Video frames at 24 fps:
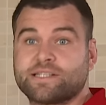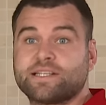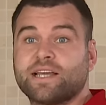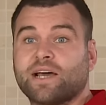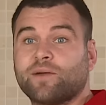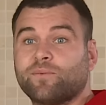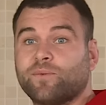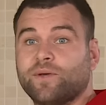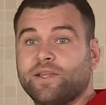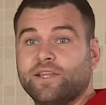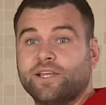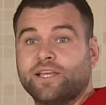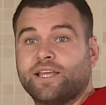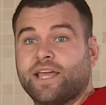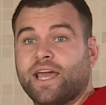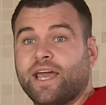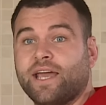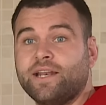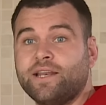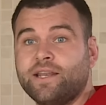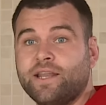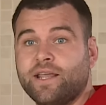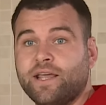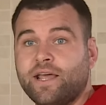stud where you
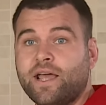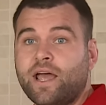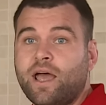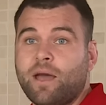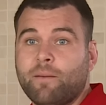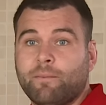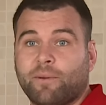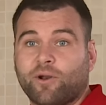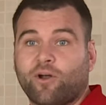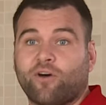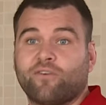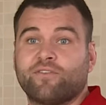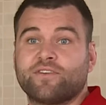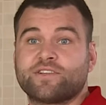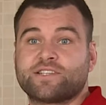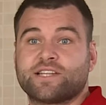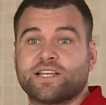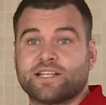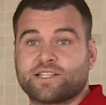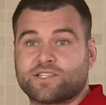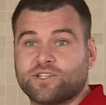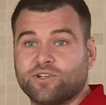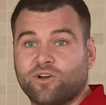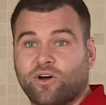can, but obviously
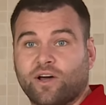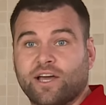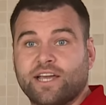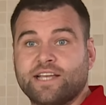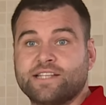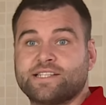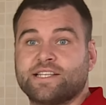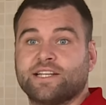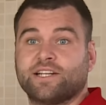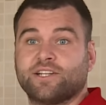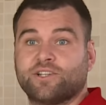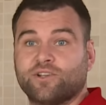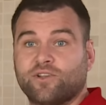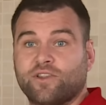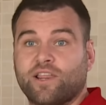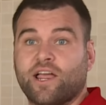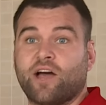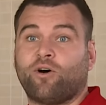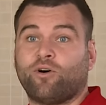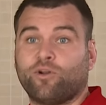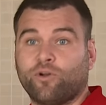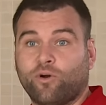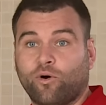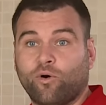it's not easy to do that
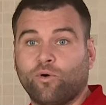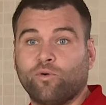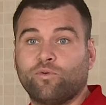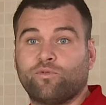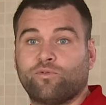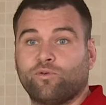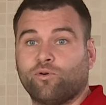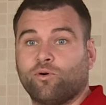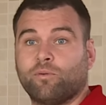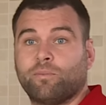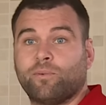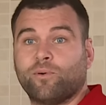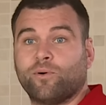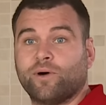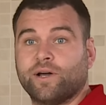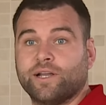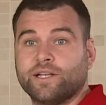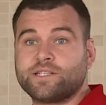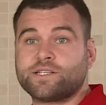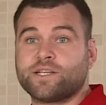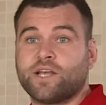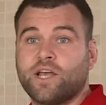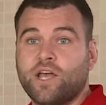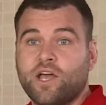on all 4
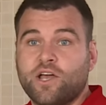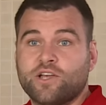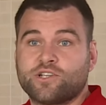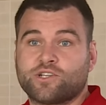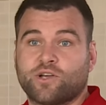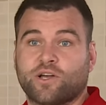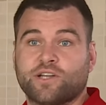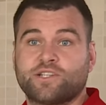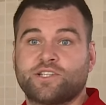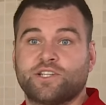points, so I